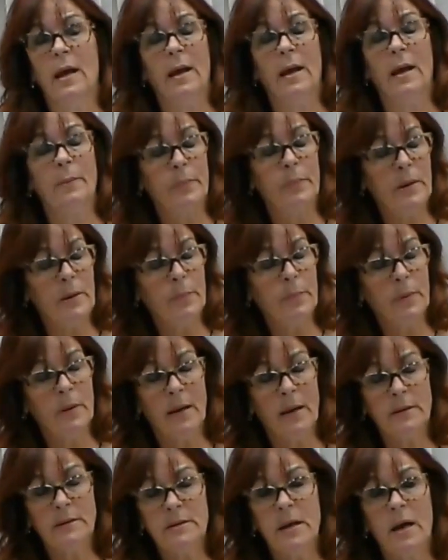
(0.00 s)
and people
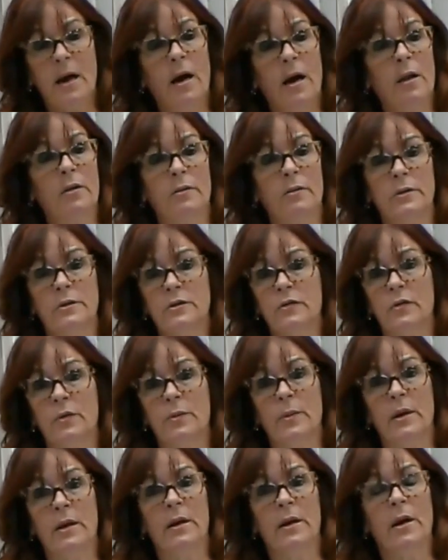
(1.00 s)
had tolerance for
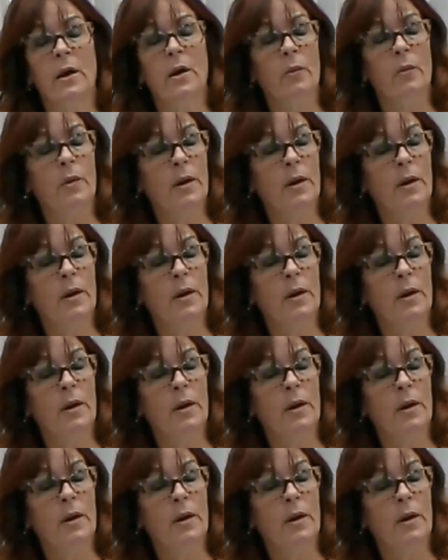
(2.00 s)
me